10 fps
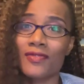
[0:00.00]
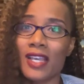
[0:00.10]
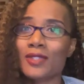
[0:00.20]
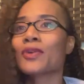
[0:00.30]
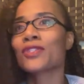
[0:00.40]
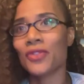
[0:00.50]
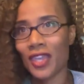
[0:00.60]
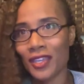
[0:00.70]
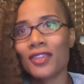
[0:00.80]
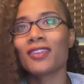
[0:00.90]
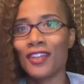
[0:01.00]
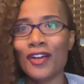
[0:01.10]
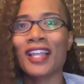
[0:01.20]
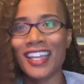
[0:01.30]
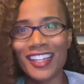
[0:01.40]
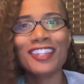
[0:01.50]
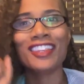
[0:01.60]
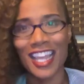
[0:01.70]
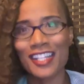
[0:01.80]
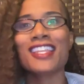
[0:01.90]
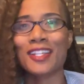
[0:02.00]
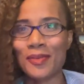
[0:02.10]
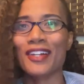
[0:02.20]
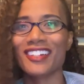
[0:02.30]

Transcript: of sex work. So thanks sex work.